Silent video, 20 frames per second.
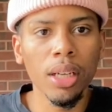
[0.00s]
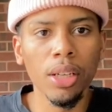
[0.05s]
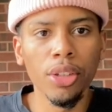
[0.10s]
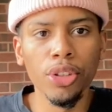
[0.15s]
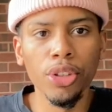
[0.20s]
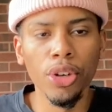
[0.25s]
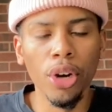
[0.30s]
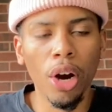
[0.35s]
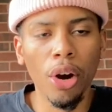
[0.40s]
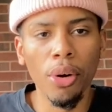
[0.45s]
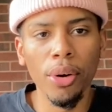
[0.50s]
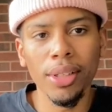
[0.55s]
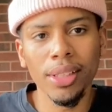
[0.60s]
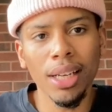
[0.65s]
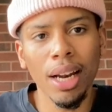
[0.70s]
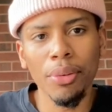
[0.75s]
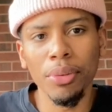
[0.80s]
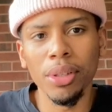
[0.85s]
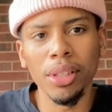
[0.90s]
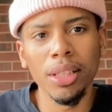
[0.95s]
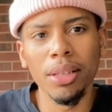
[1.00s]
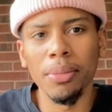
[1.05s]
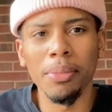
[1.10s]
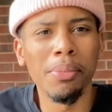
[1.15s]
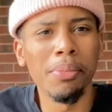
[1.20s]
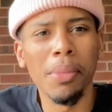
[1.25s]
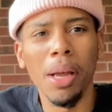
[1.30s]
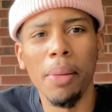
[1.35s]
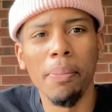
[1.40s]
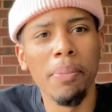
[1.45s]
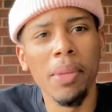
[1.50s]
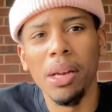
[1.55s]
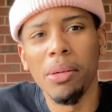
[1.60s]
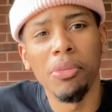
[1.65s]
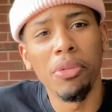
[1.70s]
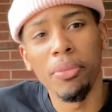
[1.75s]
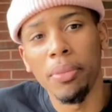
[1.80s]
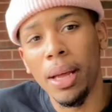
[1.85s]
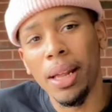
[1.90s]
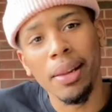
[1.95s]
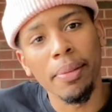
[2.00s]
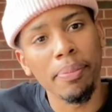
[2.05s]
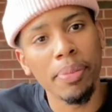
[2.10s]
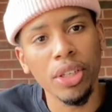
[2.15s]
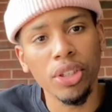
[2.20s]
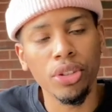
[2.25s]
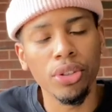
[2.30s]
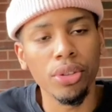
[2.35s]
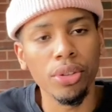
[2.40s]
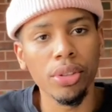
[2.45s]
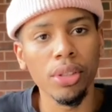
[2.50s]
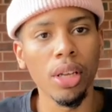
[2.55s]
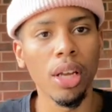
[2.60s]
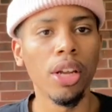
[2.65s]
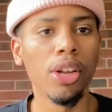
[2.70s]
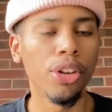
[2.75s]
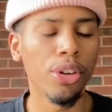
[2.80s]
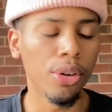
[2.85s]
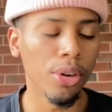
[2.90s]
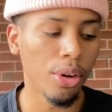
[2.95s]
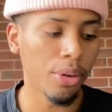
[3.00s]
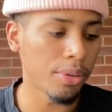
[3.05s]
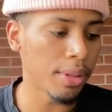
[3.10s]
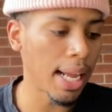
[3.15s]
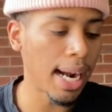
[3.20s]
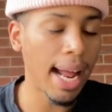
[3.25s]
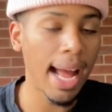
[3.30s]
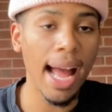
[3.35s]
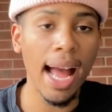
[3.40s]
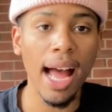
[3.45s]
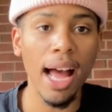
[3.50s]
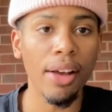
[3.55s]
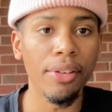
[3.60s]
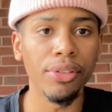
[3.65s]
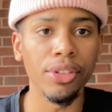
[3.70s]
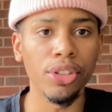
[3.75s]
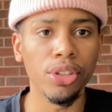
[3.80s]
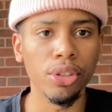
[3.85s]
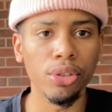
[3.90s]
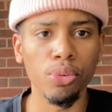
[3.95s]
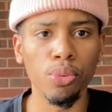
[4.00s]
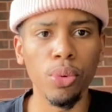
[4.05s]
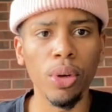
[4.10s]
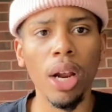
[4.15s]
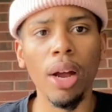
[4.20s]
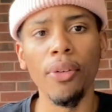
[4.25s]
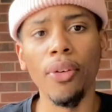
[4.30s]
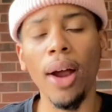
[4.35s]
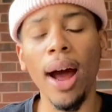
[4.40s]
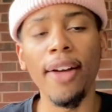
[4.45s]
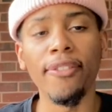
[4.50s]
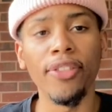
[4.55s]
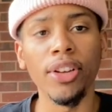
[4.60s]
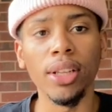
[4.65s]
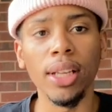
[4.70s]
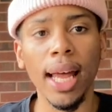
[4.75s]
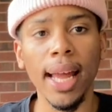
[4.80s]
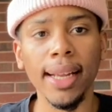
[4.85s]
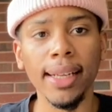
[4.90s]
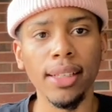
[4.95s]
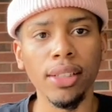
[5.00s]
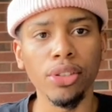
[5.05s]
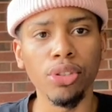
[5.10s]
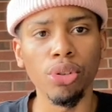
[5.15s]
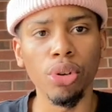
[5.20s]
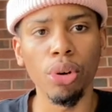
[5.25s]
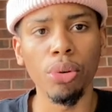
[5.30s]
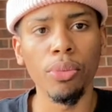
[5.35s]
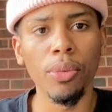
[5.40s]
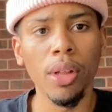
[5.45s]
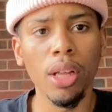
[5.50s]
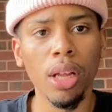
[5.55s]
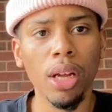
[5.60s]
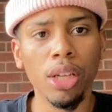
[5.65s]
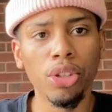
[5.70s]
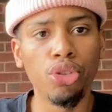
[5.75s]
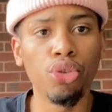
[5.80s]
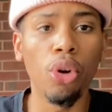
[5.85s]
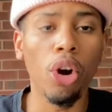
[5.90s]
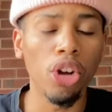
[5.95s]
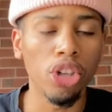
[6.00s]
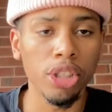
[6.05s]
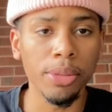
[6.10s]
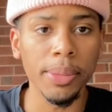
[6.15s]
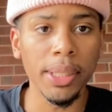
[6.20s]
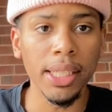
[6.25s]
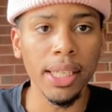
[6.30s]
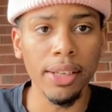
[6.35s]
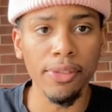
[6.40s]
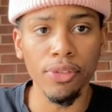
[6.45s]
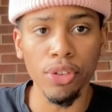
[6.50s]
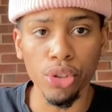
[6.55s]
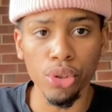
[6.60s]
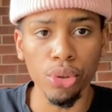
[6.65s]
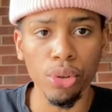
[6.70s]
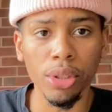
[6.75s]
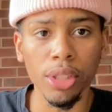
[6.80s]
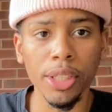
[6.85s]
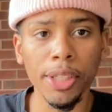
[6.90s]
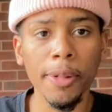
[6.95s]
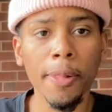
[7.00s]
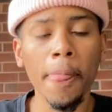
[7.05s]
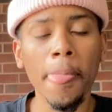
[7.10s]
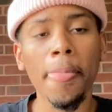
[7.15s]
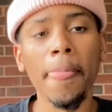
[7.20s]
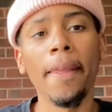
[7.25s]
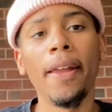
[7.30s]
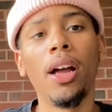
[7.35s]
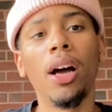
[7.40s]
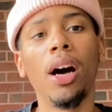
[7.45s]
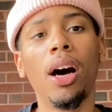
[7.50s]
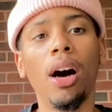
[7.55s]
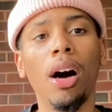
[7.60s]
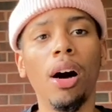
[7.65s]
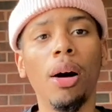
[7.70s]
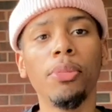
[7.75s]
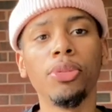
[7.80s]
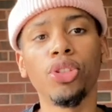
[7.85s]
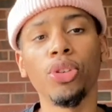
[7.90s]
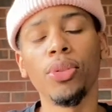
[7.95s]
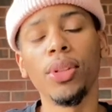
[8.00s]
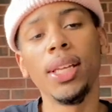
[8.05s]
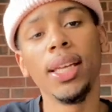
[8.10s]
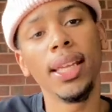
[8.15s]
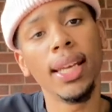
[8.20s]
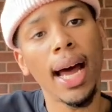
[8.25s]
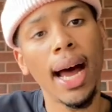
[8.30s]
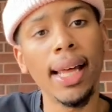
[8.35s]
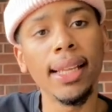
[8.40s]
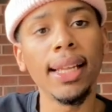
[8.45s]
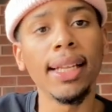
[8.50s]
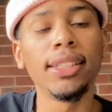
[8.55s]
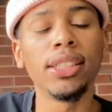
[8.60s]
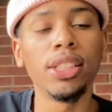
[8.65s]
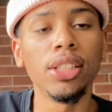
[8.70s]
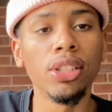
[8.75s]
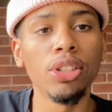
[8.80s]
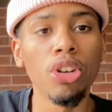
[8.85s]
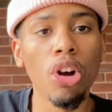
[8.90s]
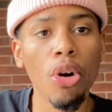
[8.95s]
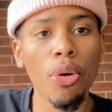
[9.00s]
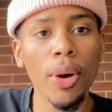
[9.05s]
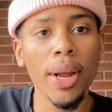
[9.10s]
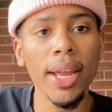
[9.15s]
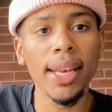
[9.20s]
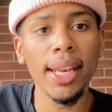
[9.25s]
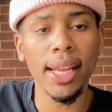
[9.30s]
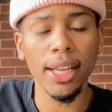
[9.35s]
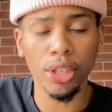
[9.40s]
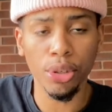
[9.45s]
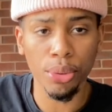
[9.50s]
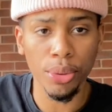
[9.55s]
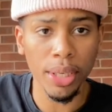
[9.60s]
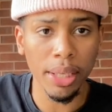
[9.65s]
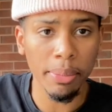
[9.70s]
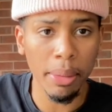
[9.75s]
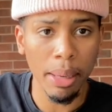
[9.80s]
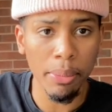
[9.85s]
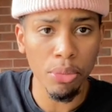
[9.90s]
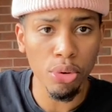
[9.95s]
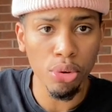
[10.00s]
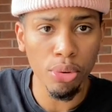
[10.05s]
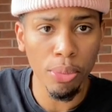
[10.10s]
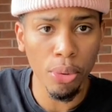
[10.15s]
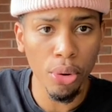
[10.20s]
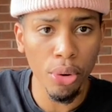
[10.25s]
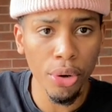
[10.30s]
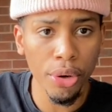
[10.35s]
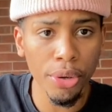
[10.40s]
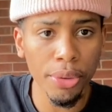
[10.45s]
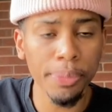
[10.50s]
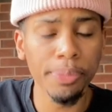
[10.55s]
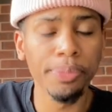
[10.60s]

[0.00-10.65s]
it's not really a minimum amount of pictures that I have. It's just whatever I feel like draws me in visually. So then I like to go in and create my mood board.